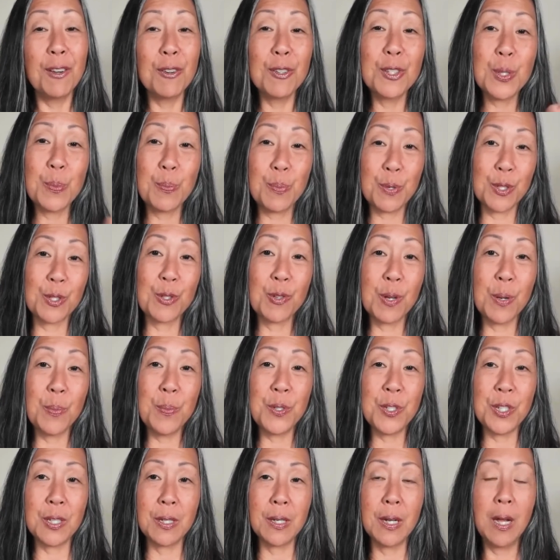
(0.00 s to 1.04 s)
Here's a
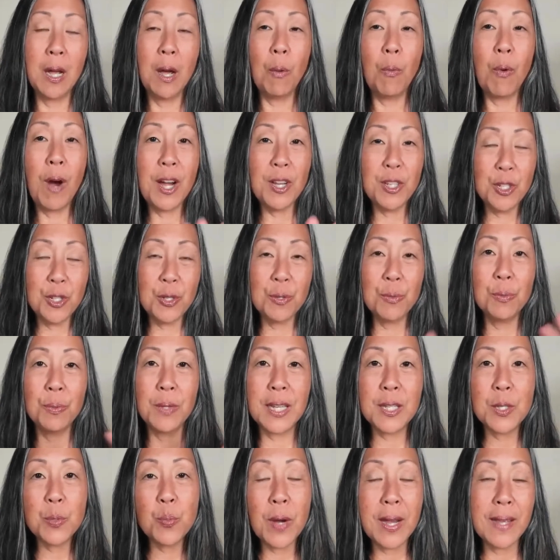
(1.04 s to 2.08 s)
prescription. Why don't you,
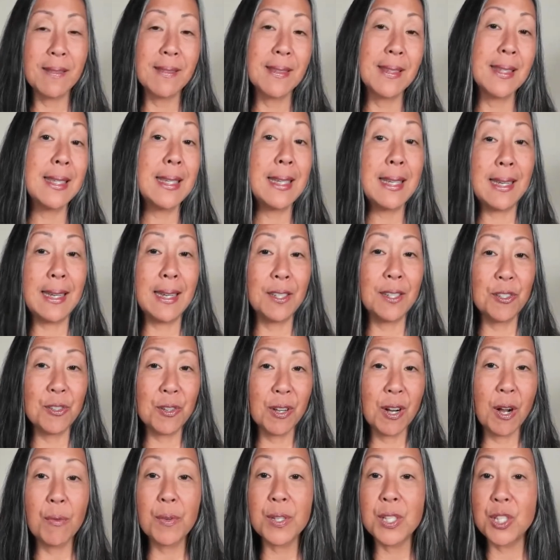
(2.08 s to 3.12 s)
let's wait and see. And you
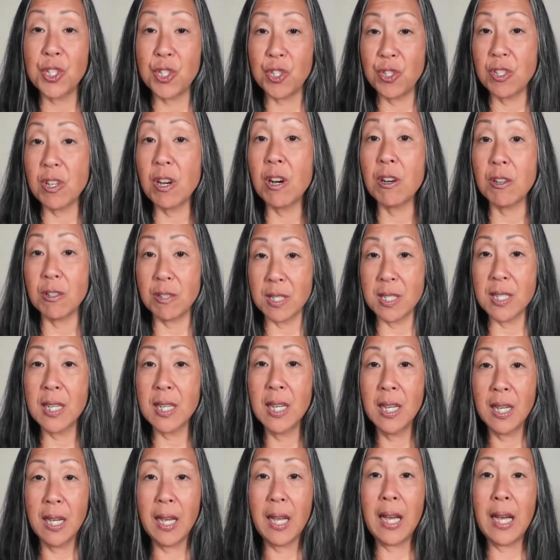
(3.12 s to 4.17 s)
can always start
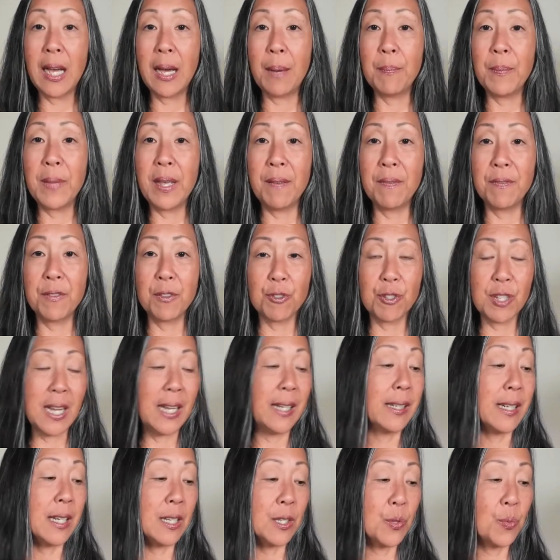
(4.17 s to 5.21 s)
if your
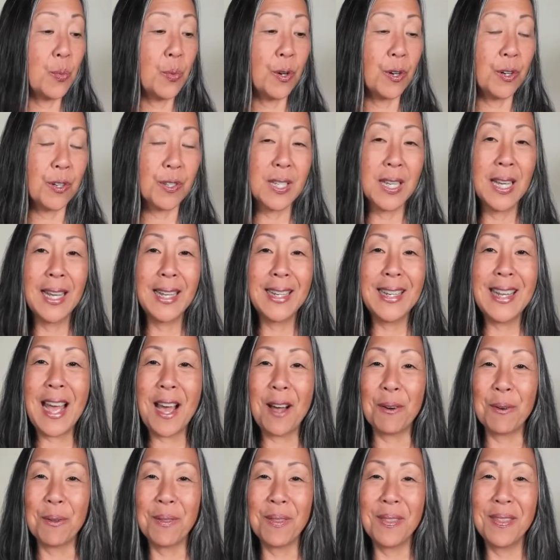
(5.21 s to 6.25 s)
child gets worse.
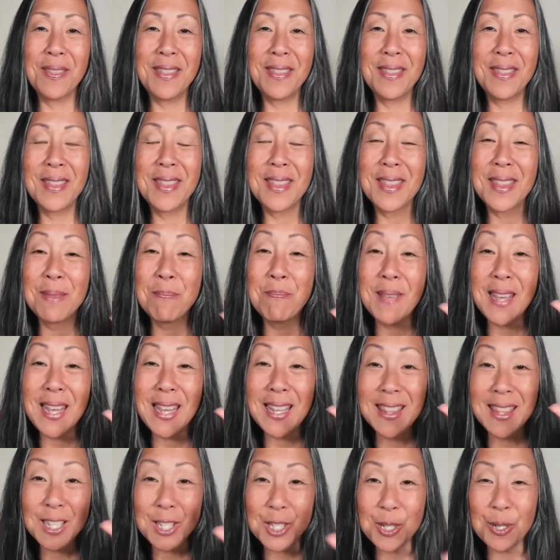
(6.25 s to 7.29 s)
Now,
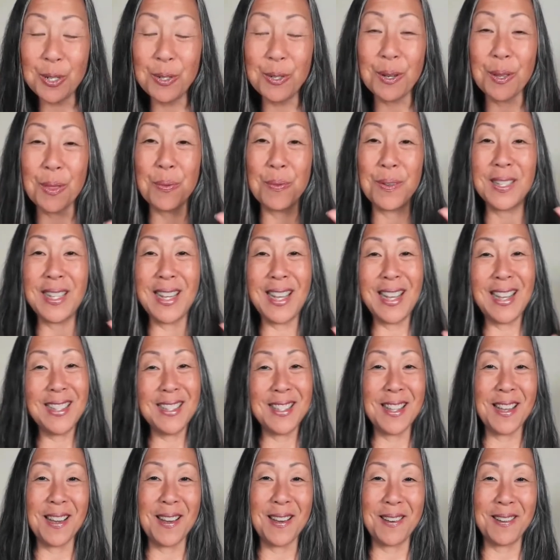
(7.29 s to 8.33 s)
in the 2 to 3
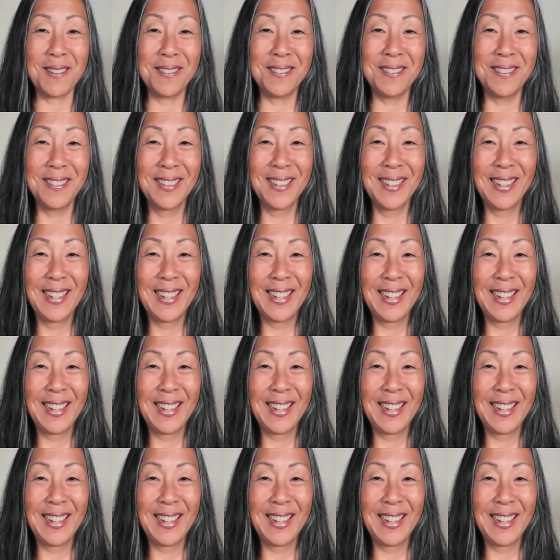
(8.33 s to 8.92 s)
days though,